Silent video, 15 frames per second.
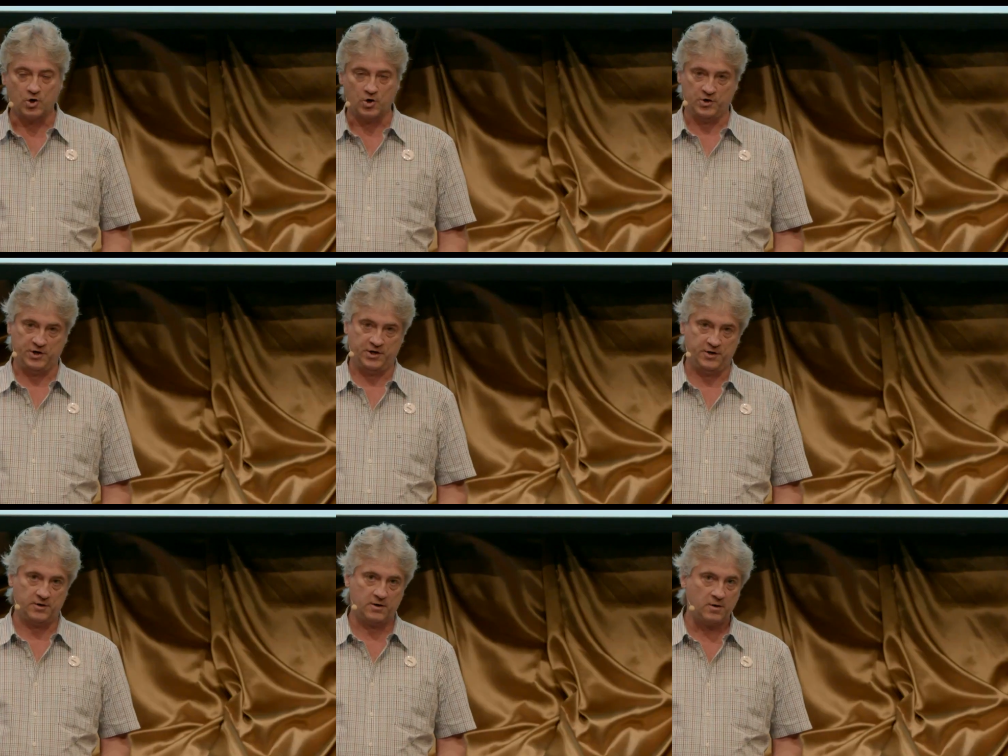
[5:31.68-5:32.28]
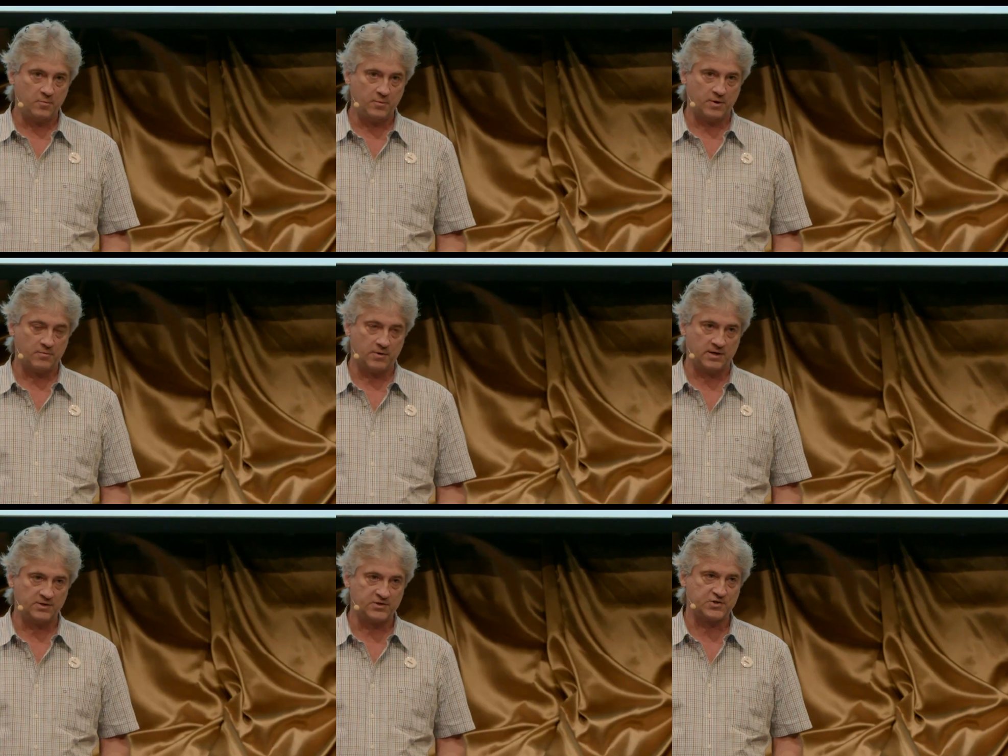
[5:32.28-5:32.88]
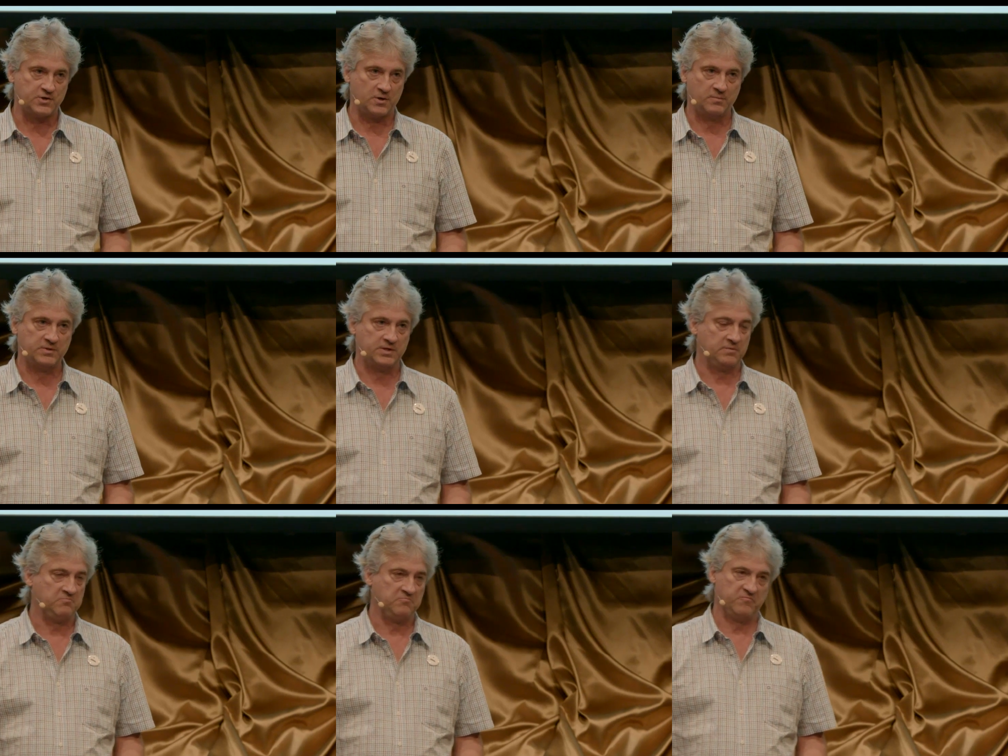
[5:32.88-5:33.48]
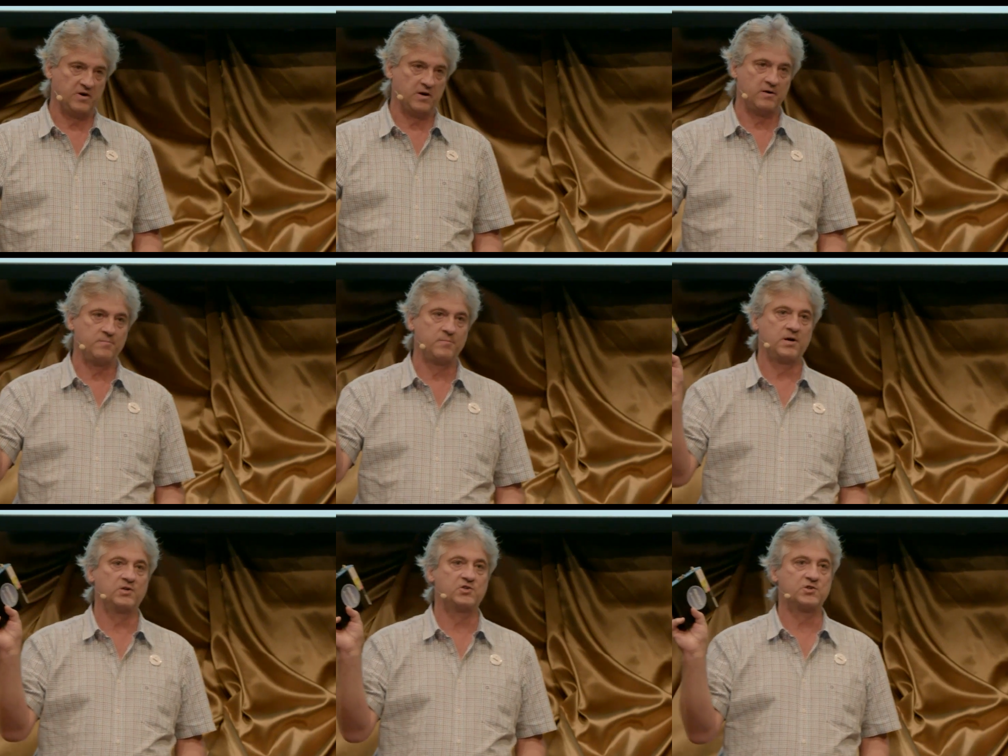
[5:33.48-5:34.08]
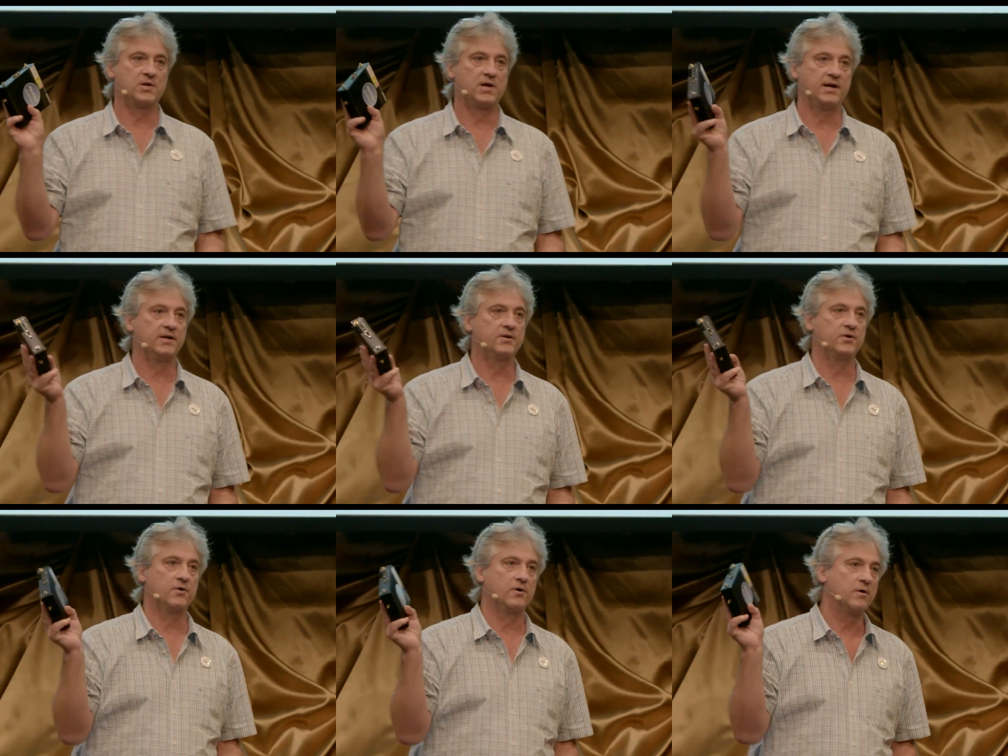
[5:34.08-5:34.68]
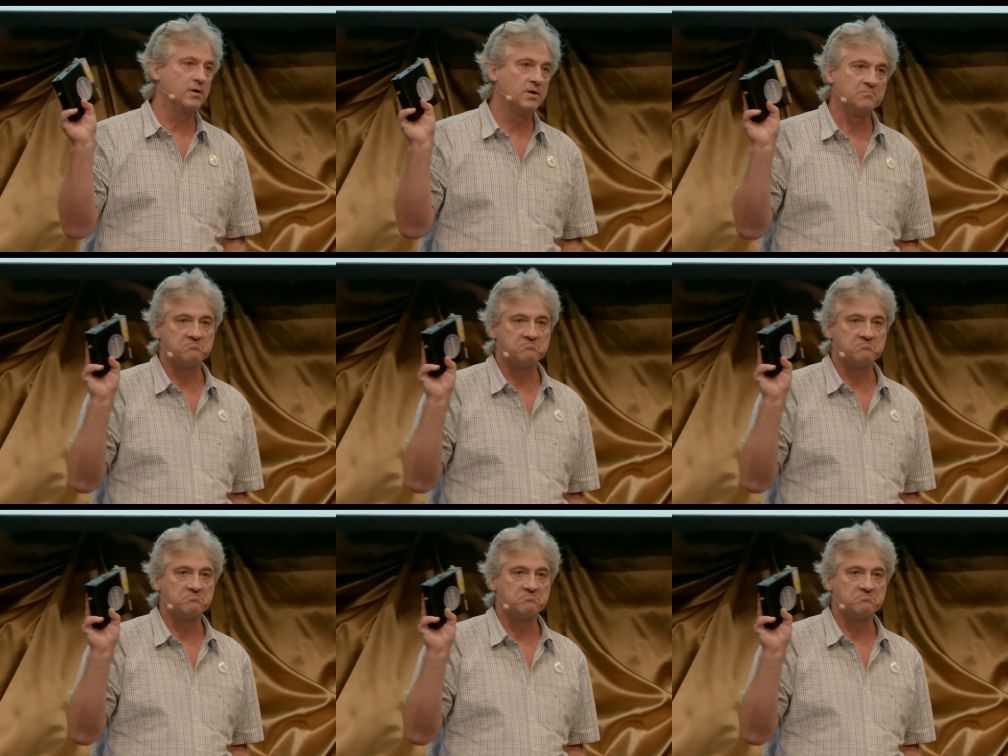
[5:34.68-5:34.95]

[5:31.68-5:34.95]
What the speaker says: on here, we run something very much like your